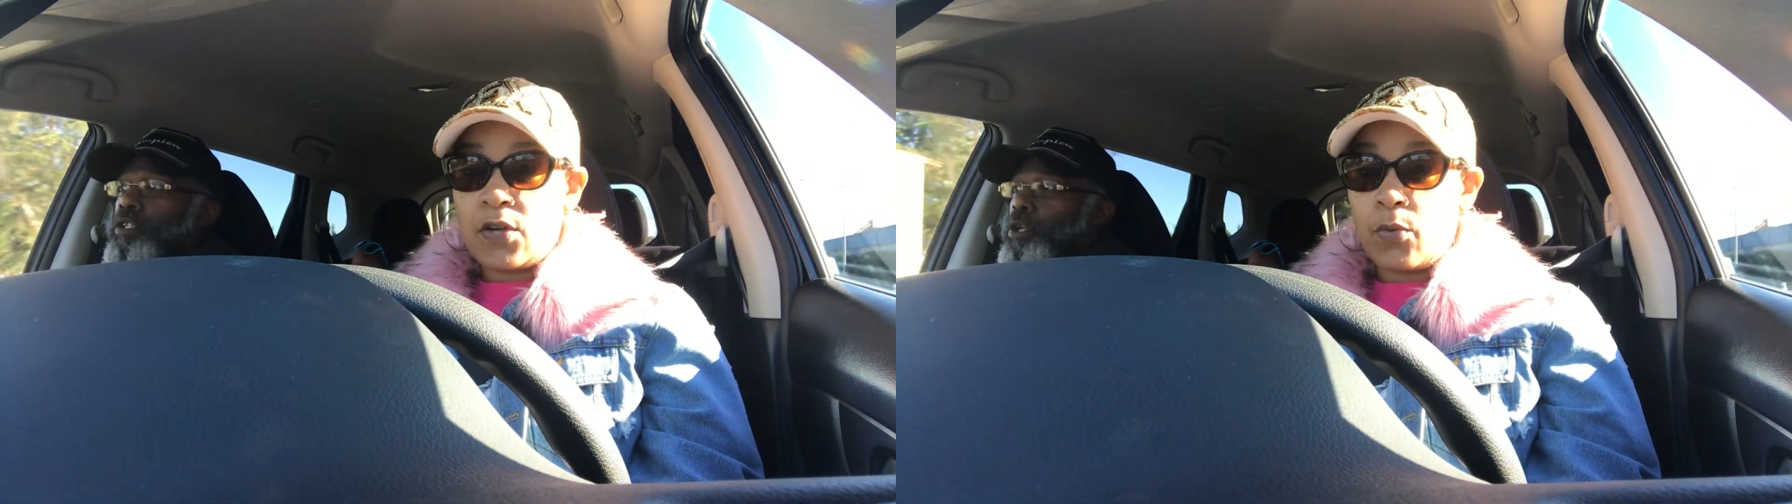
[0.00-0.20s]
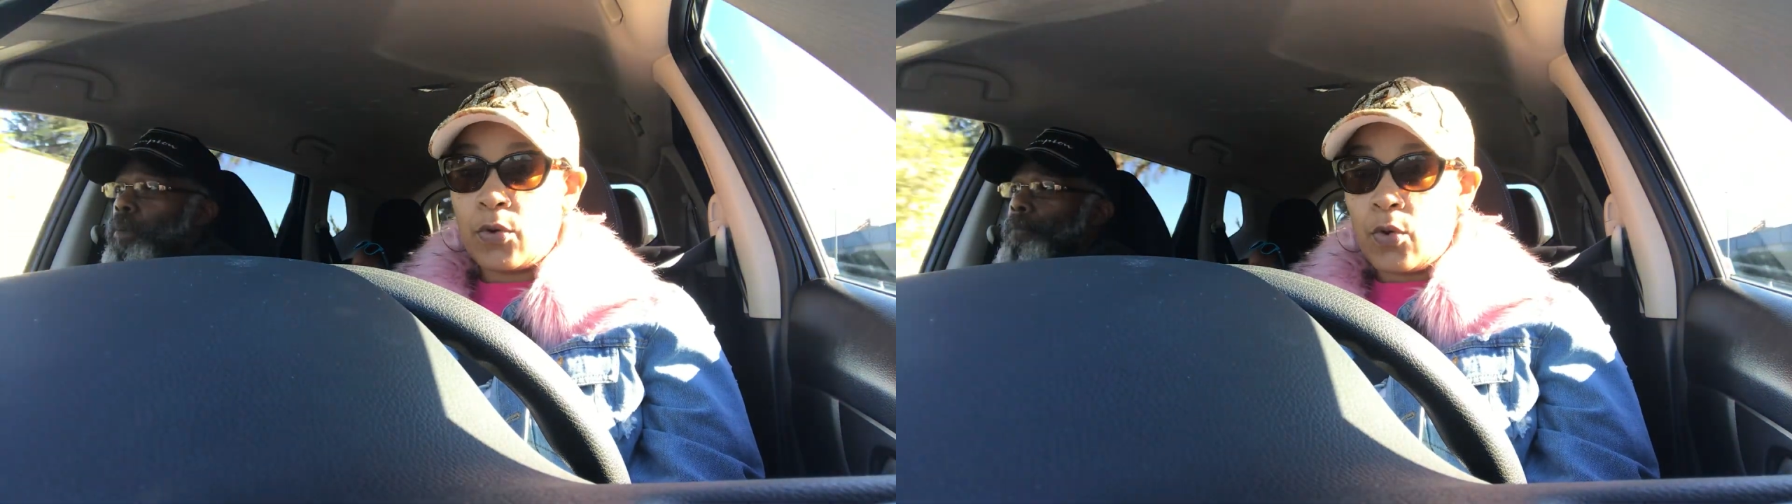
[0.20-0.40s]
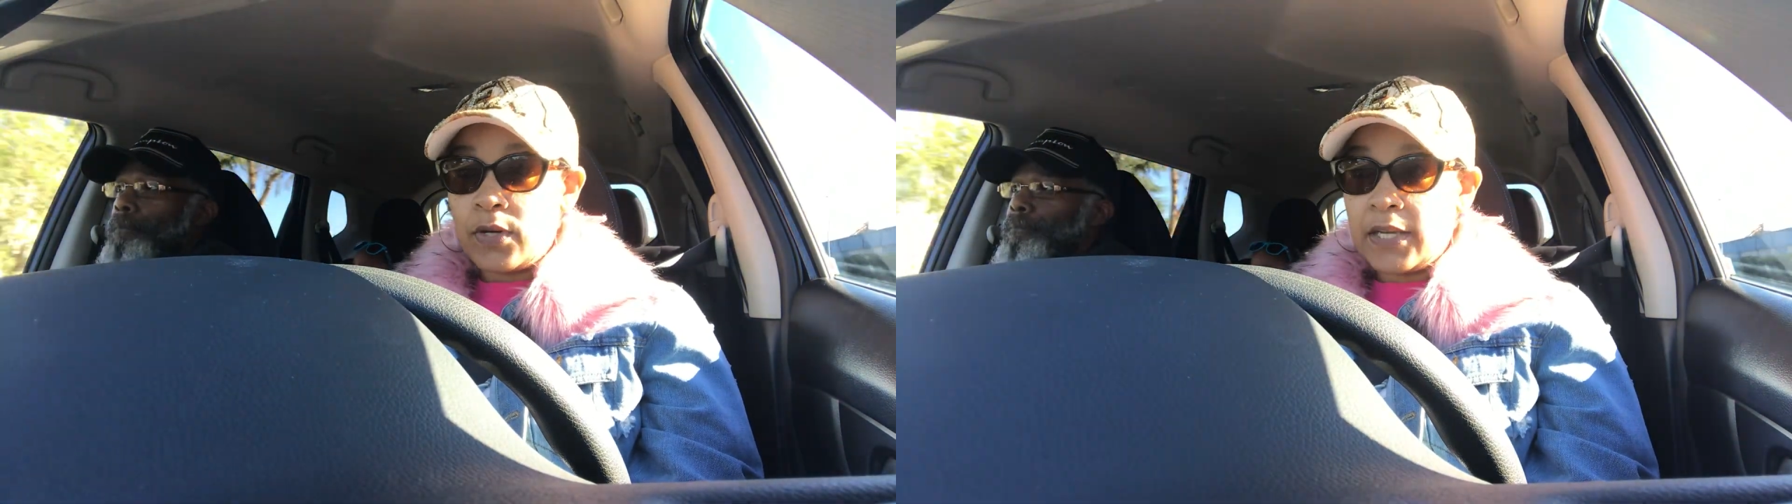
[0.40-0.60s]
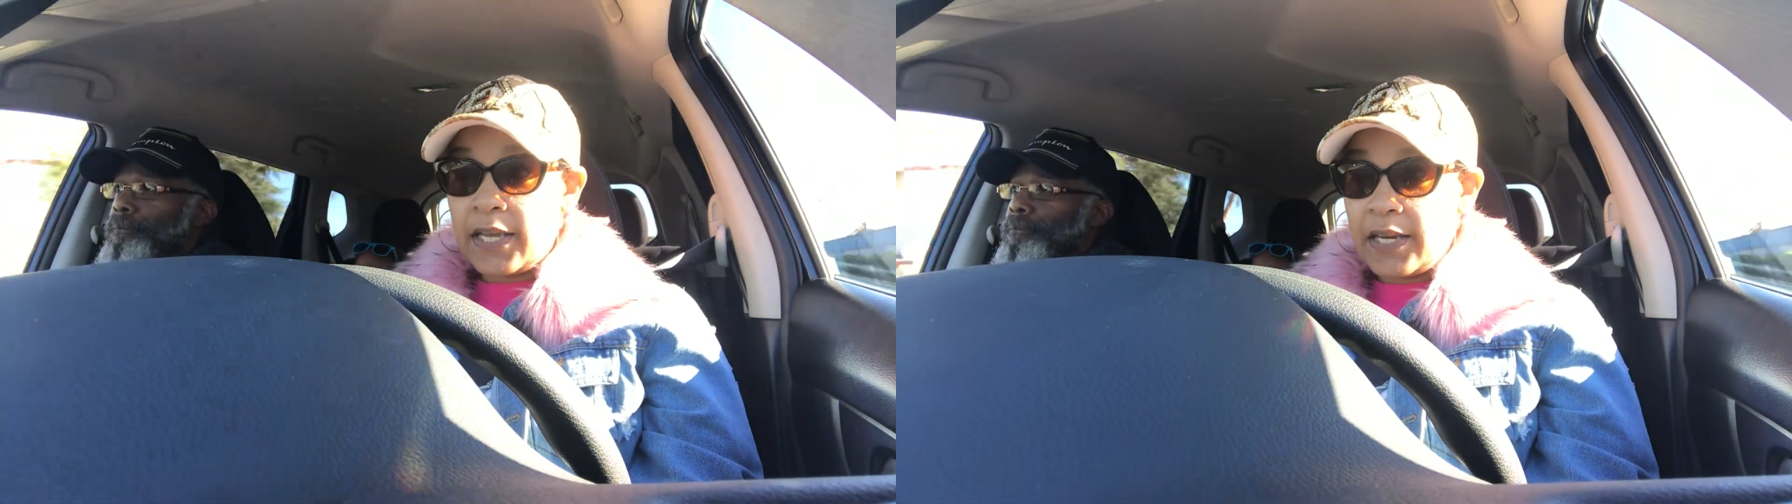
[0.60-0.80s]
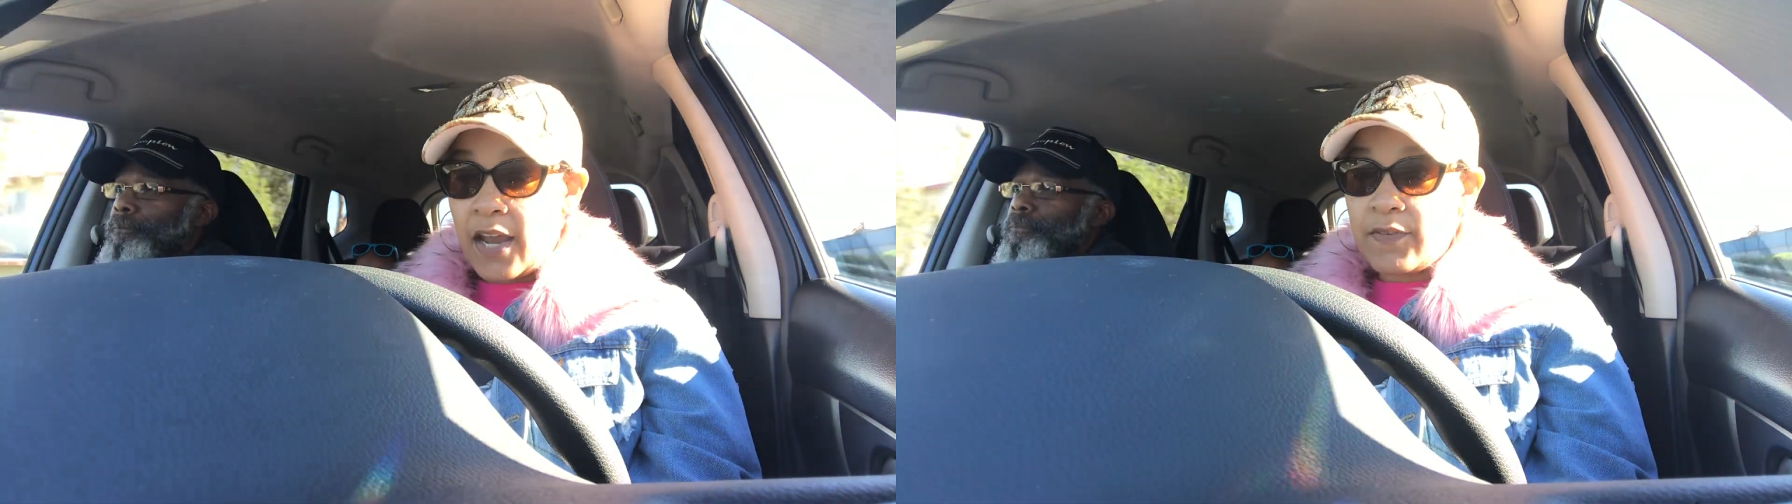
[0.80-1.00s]
So we're going to
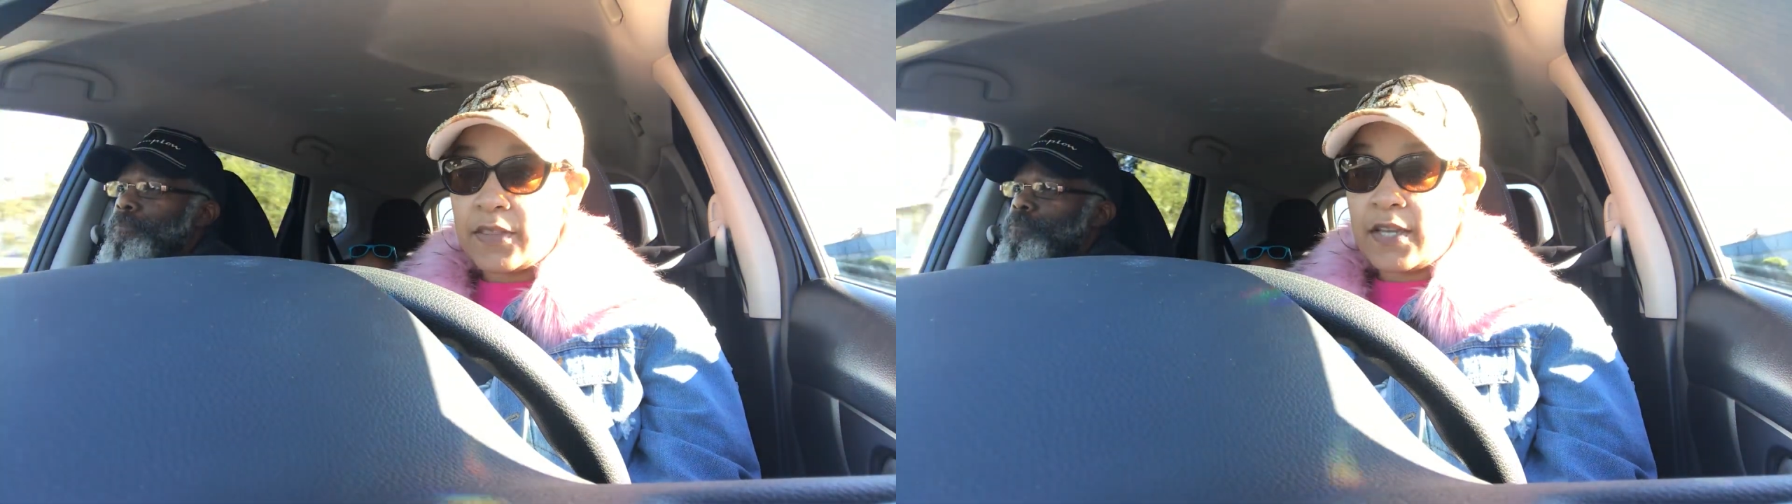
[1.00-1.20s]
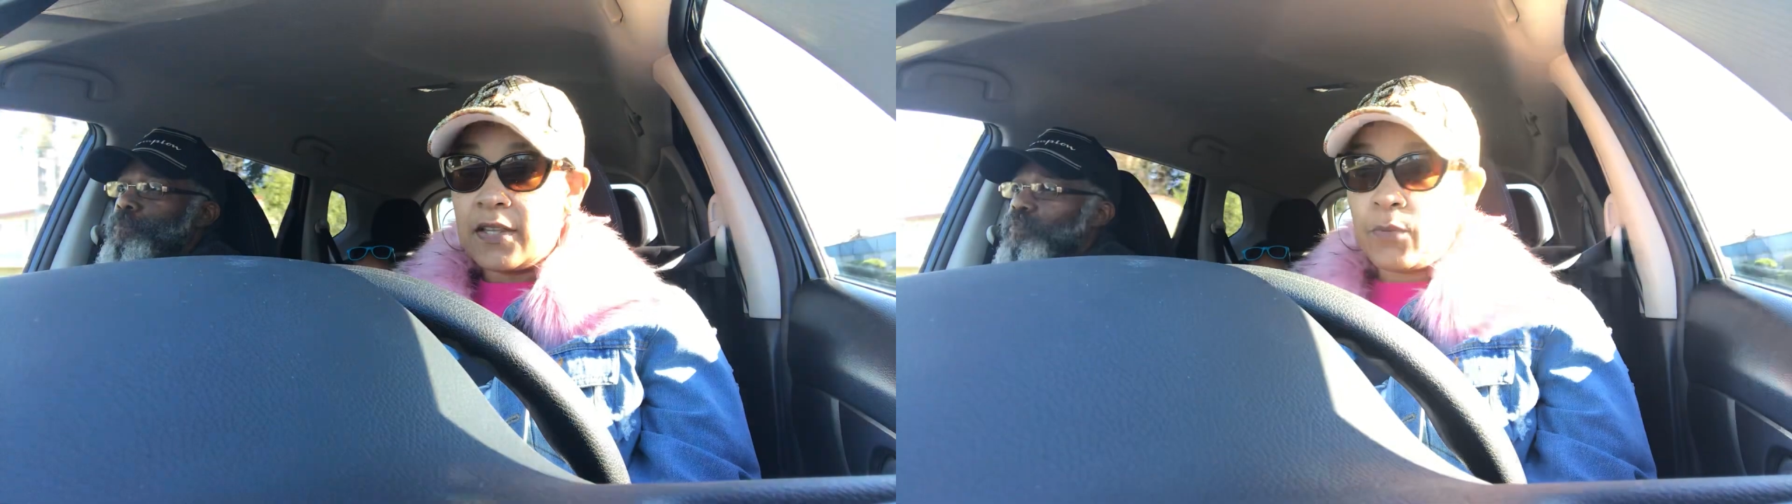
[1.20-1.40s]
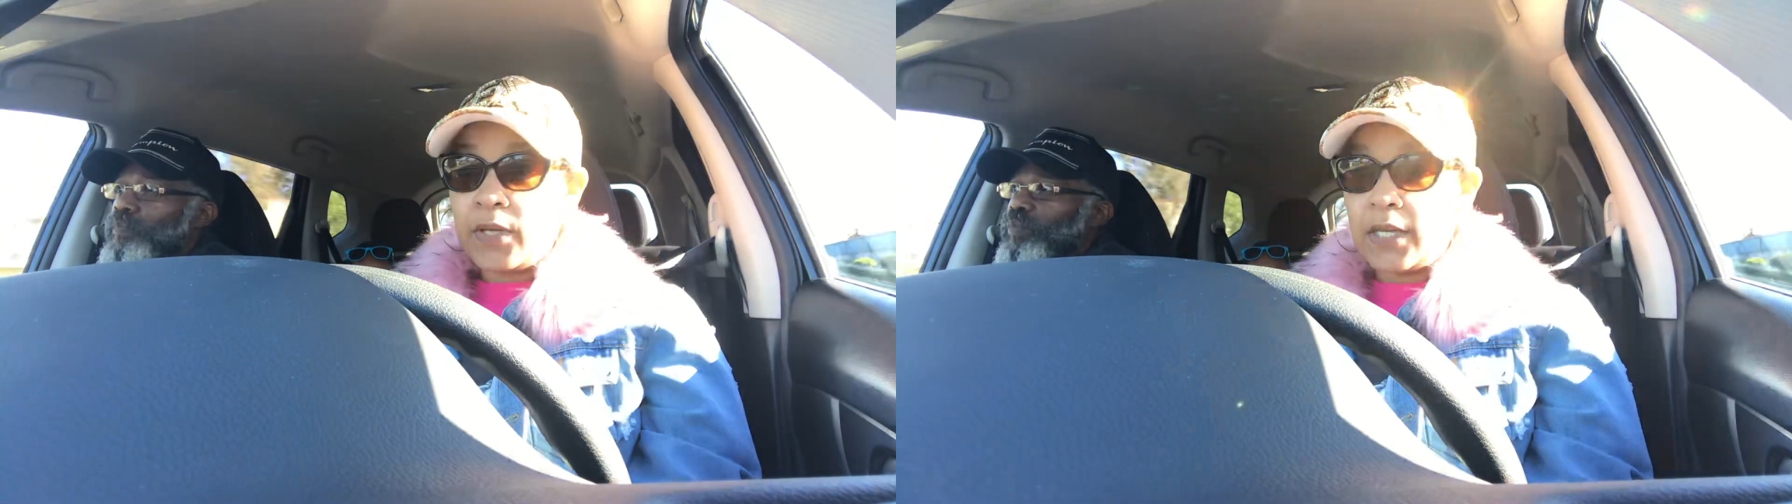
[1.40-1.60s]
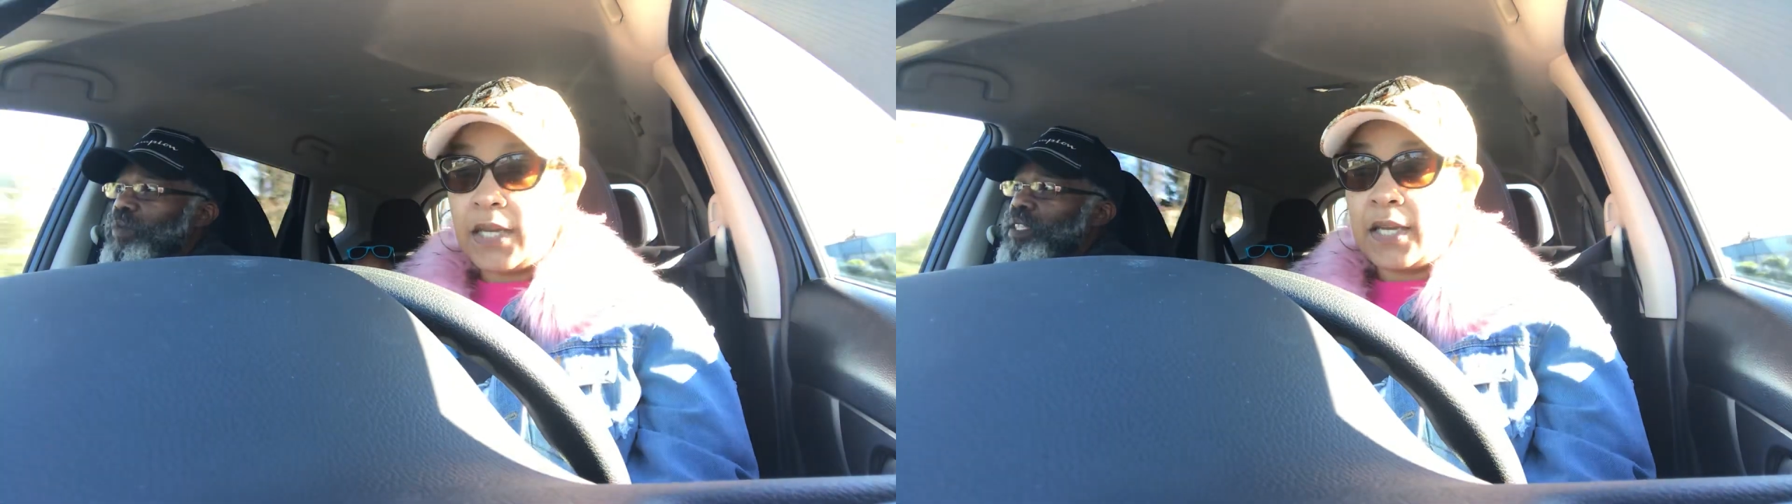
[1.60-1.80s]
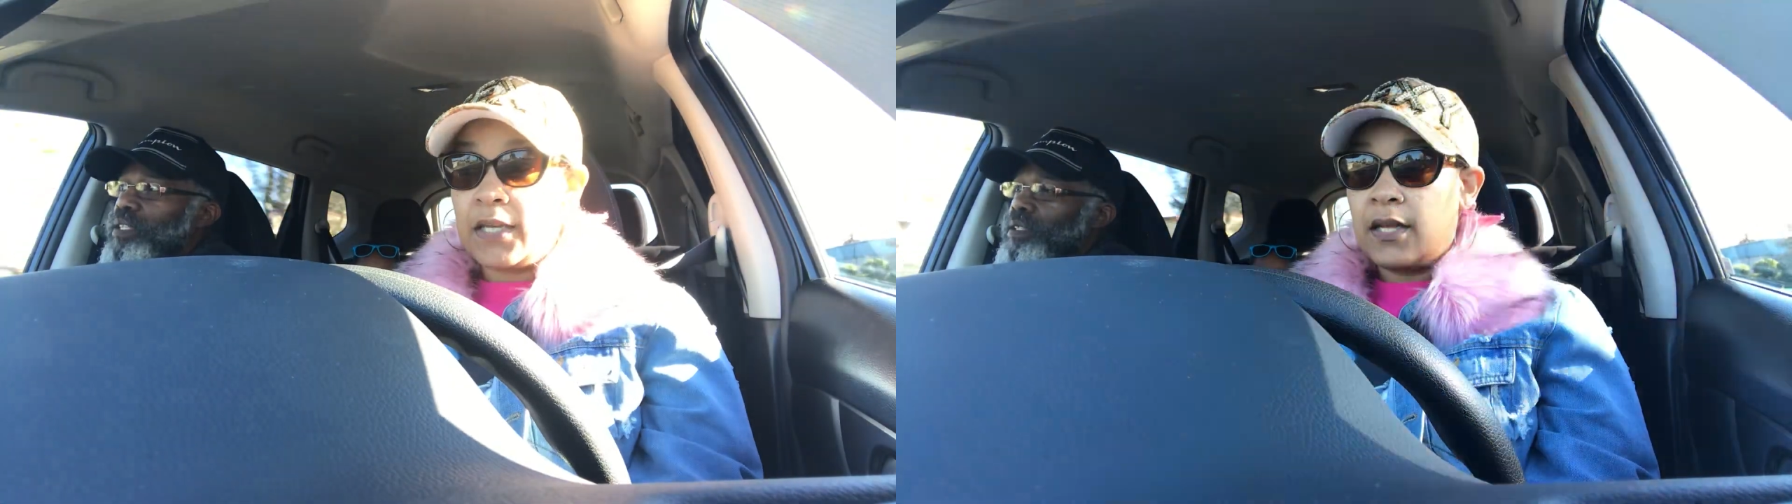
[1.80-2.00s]
get everything that we
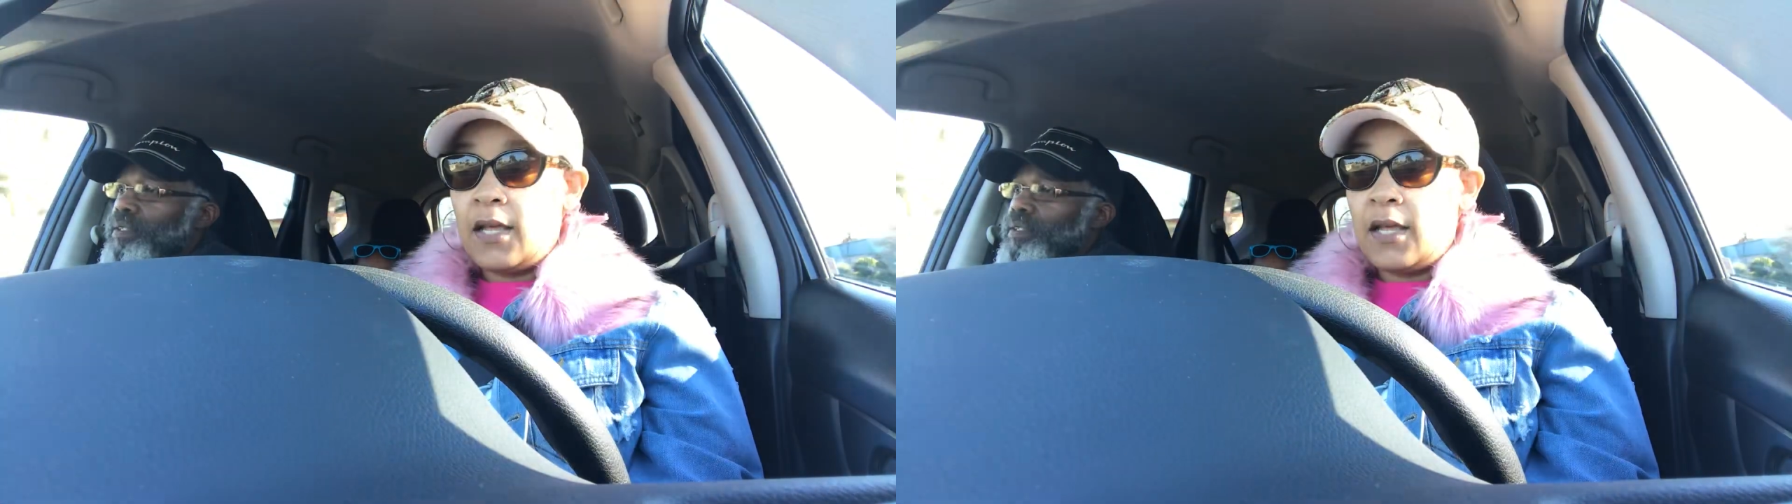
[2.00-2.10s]
need